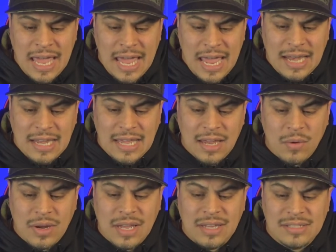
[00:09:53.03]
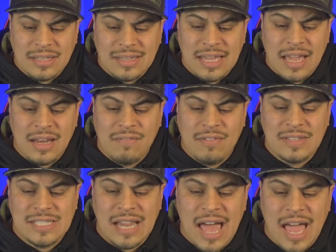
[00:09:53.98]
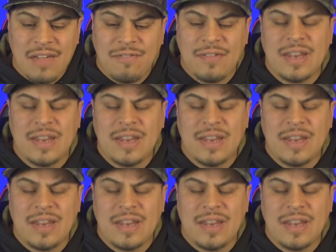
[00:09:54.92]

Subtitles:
And here he is at the end of his life,